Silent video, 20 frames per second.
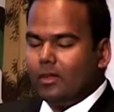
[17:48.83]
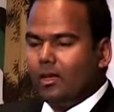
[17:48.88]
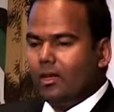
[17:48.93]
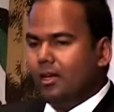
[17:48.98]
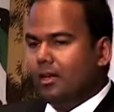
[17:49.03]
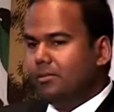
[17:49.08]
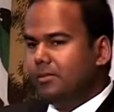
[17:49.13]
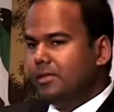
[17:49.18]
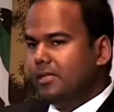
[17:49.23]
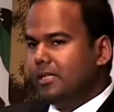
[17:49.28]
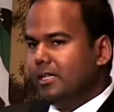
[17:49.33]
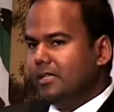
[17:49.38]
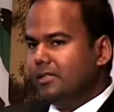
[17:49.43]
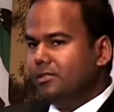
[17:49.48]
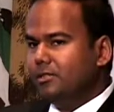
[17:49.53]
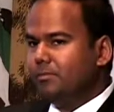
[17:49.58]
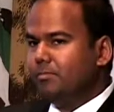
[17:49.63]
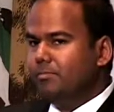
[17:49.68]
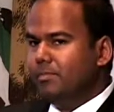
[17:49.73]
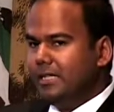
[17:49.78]

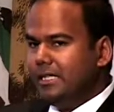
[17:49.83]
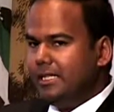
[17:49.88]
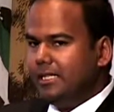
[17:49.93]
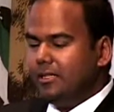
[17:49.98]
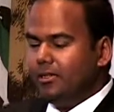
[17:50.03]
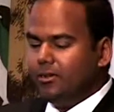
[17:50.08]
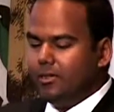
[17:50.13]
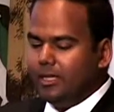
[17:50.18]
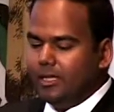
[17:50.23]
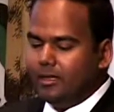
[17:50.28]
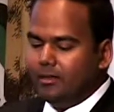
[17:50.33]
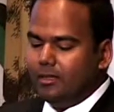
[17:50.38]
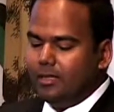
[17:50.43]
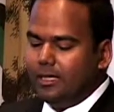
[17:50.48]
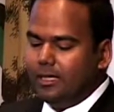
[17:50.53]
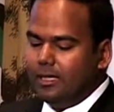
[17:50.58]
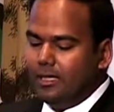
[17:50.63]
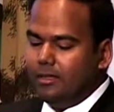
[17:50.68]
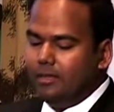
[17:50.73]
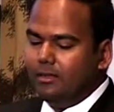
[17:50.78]
Hepatitis B, on the other
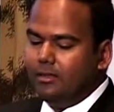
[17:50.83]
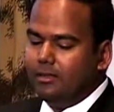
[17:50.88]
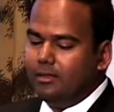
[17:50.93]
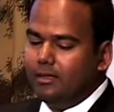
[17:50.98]
hand,